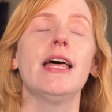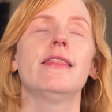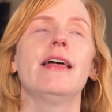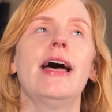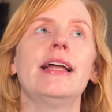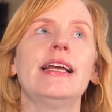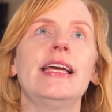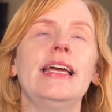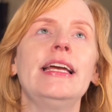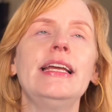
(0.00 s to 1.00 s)
that
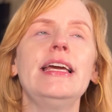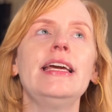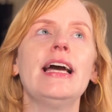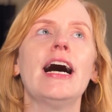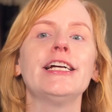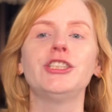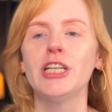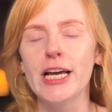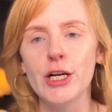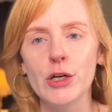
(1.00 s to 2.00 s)
any
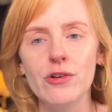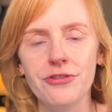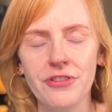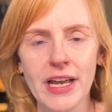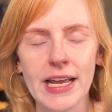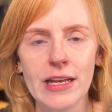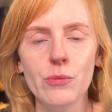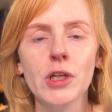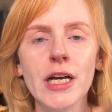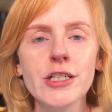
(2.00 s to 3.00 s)
eyeshadow fan
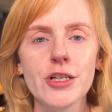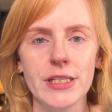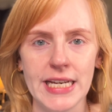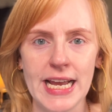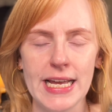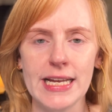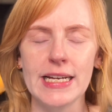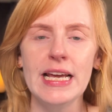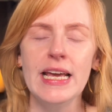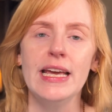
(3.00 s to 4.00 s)
will
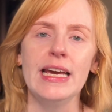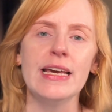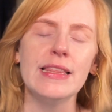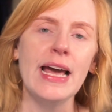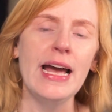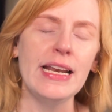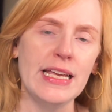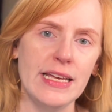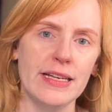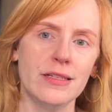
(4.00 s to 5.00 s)
understand, and that
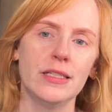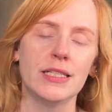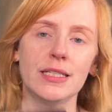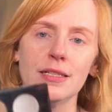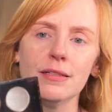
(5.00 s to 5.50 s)
is